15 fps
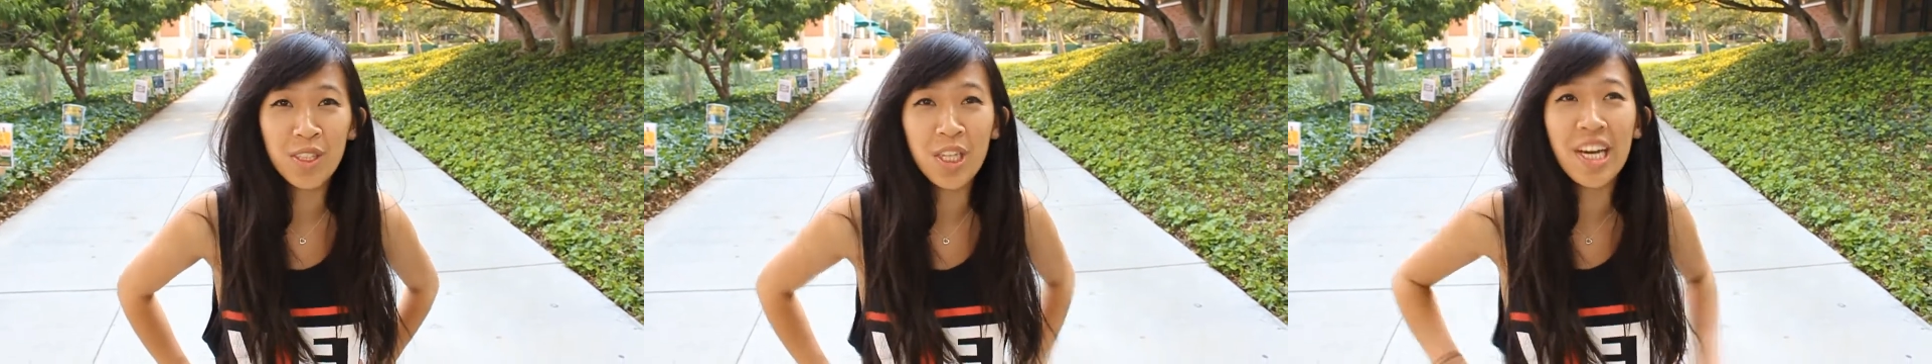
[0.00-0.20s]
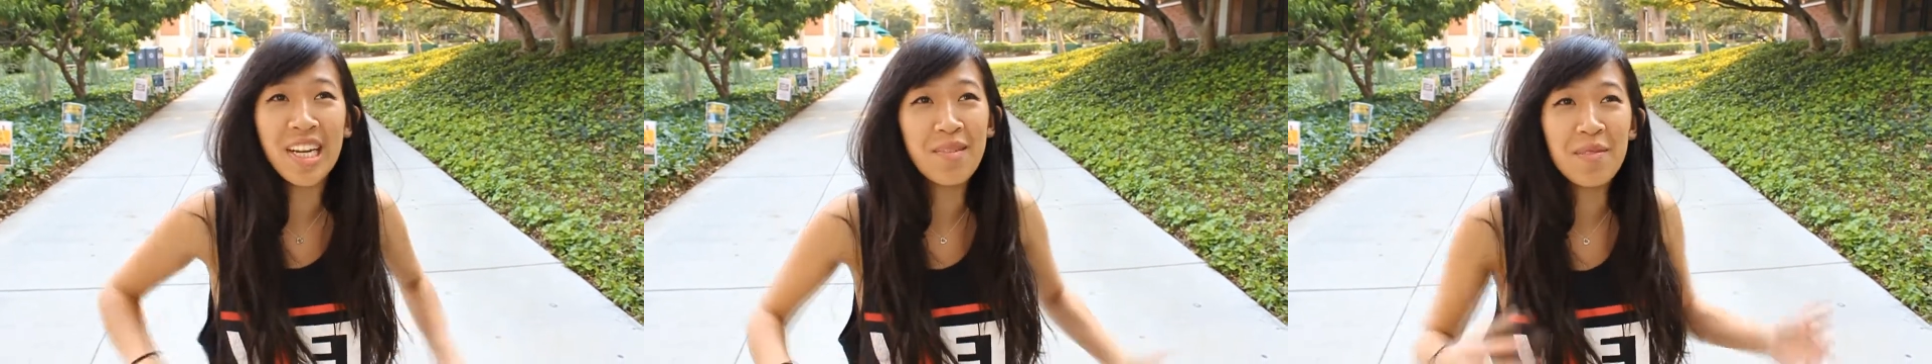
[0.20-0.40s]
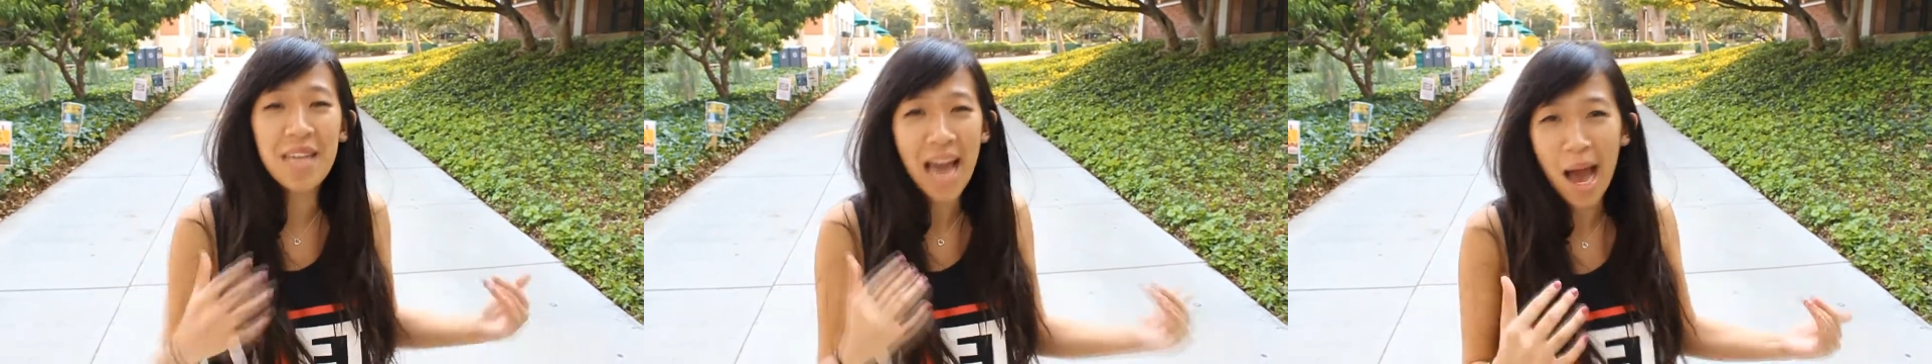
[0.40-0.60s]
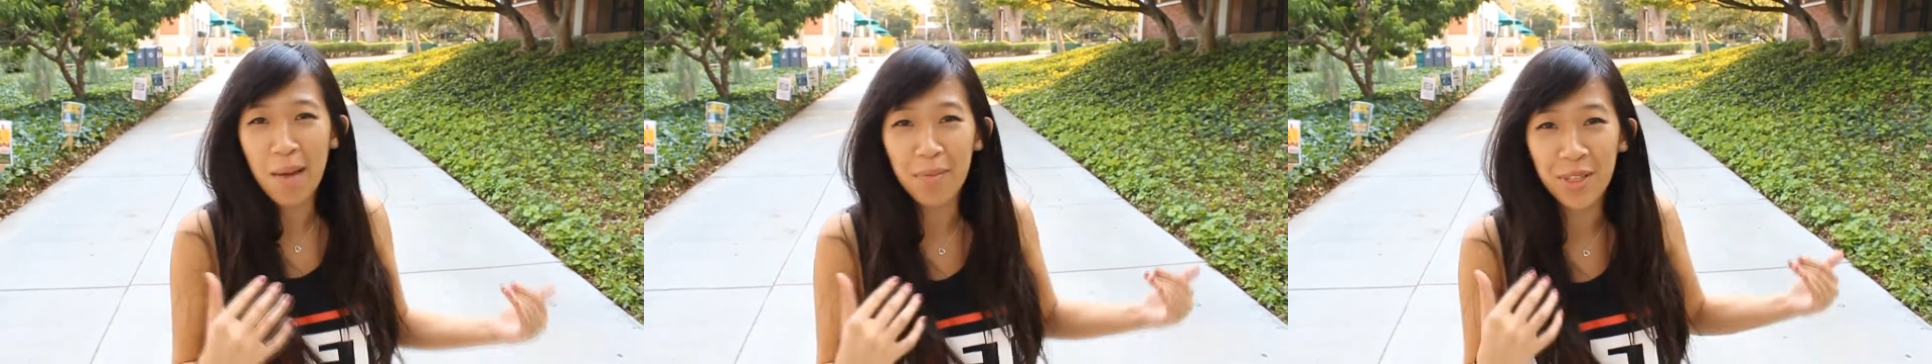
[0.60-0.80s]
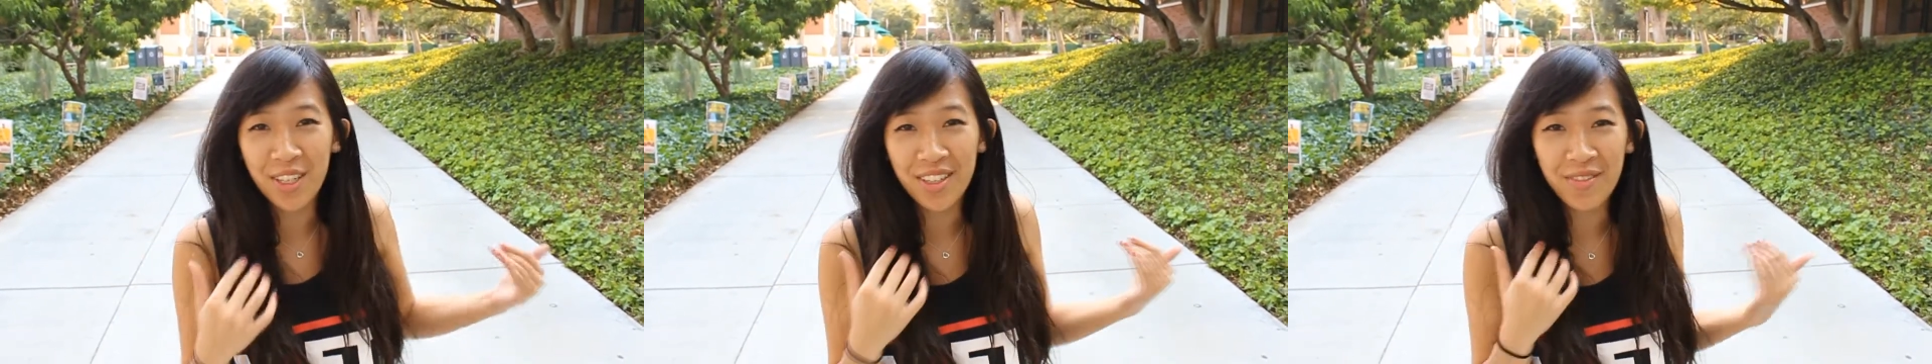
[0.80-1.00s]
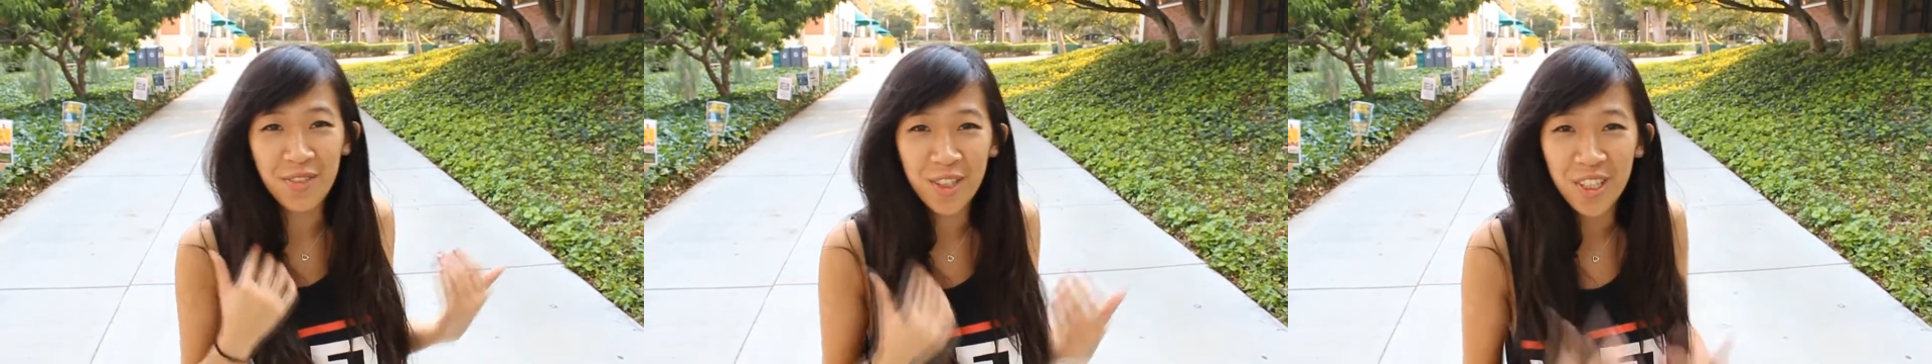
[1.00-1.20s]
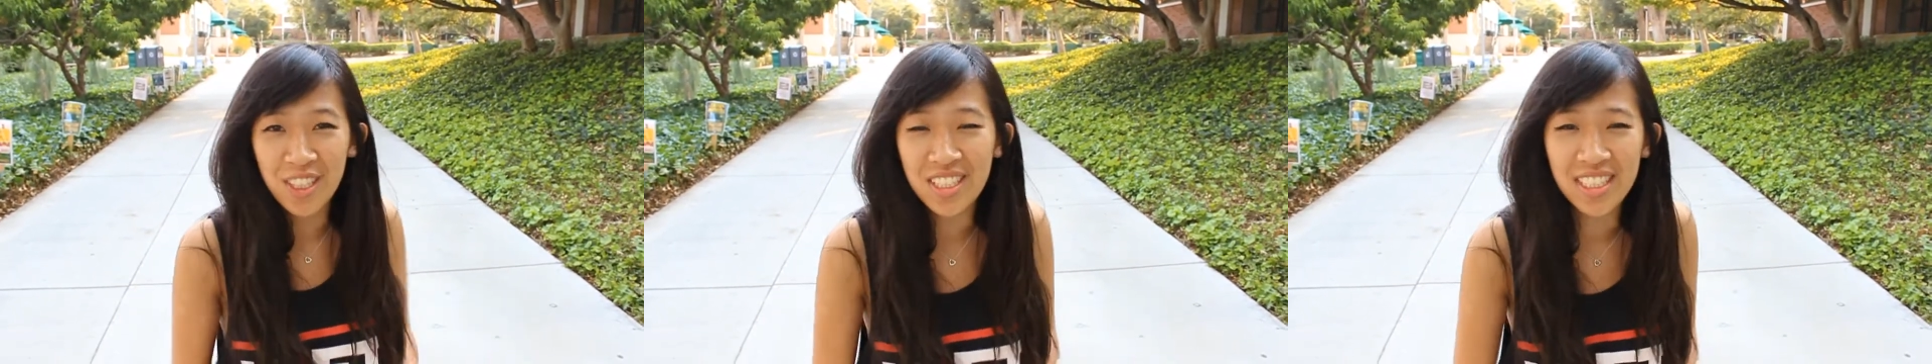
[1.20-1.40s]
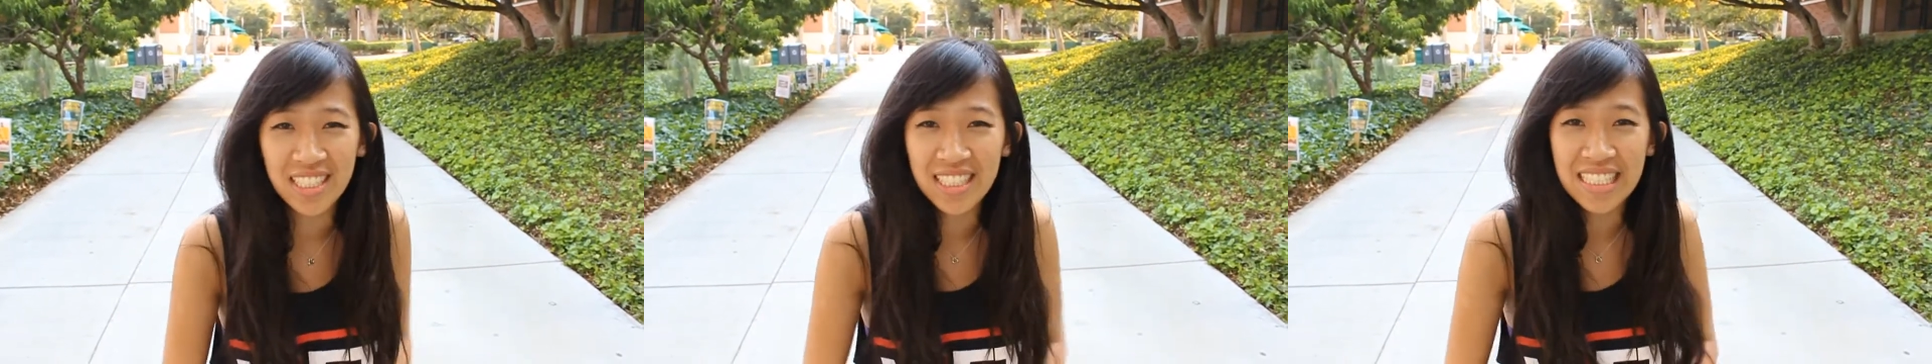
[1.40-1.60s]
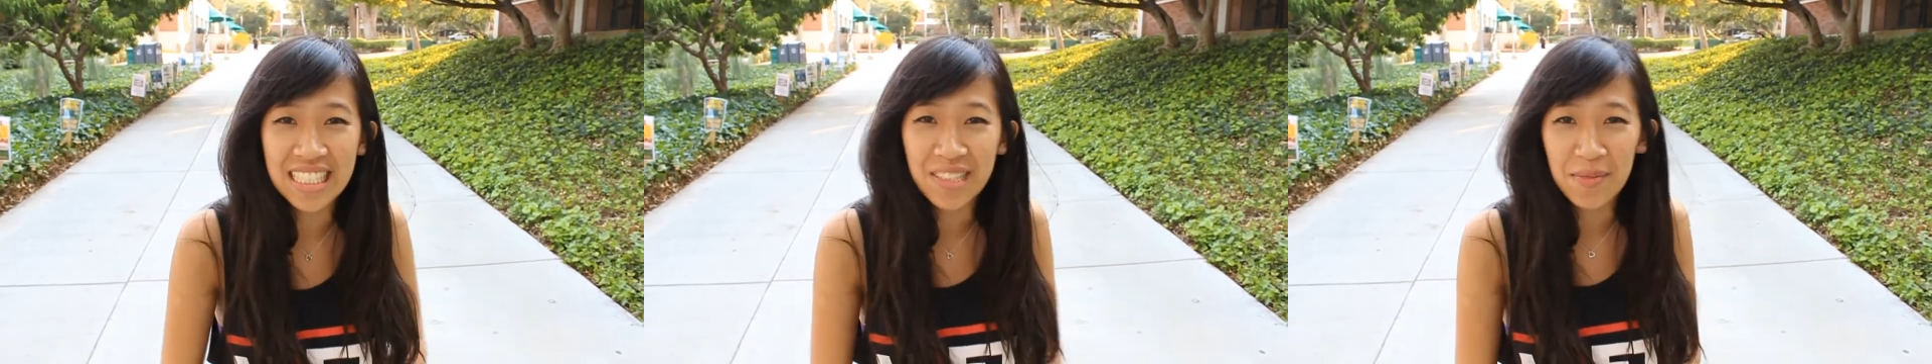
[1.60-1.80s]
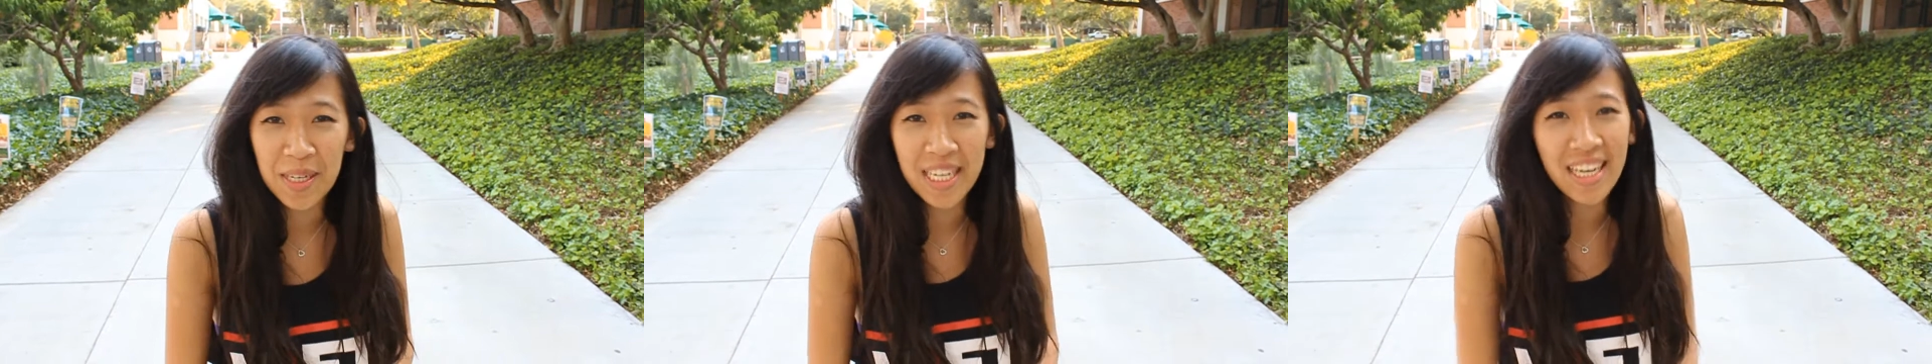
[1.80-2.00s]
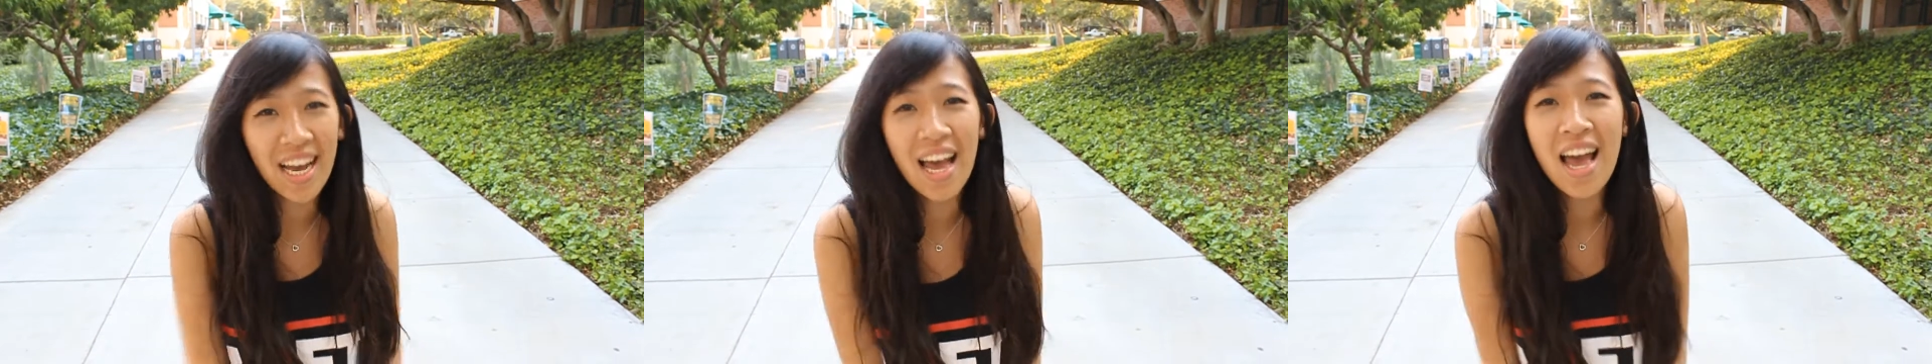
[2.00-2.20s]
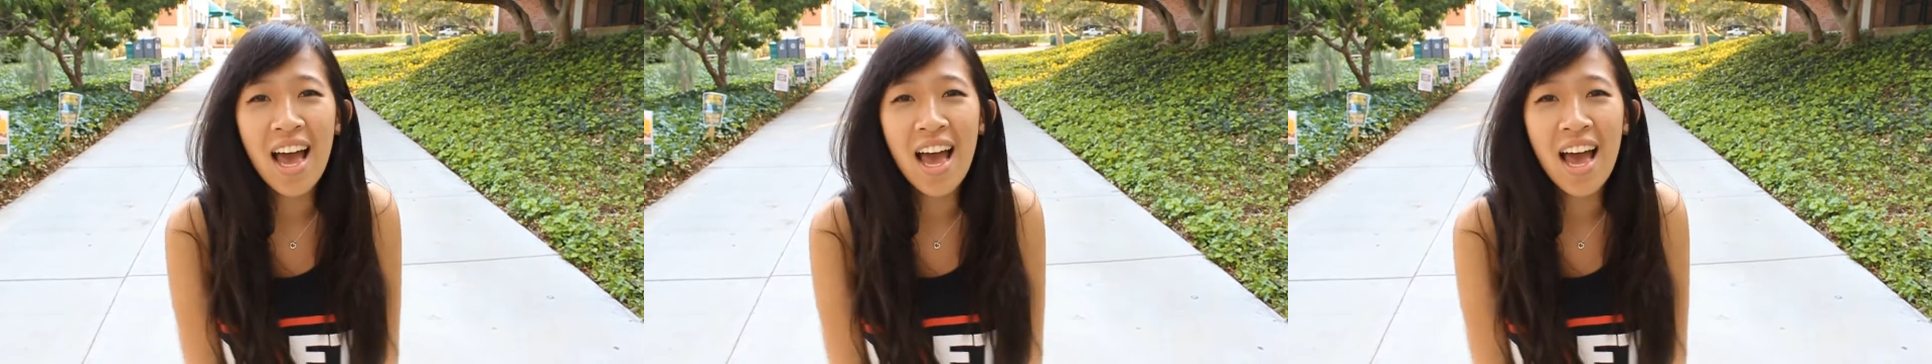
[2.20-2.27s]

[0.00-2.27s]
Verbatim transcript: couldn't be happier for you to succeed me.